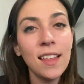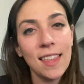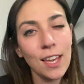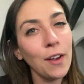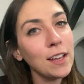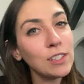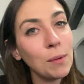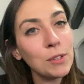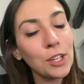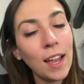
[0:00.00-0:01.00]
thank you guys so
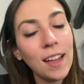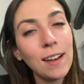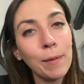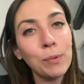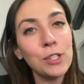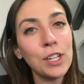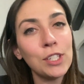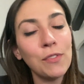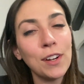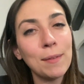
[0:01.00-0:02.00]
much again. Appreciate
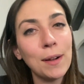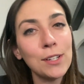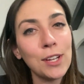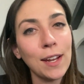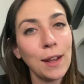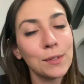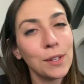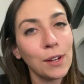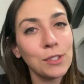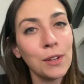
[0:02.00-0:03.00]
you very much. And I will
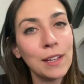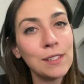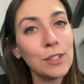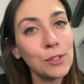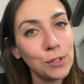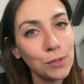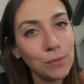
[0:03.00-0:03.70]
talk to you guys soon.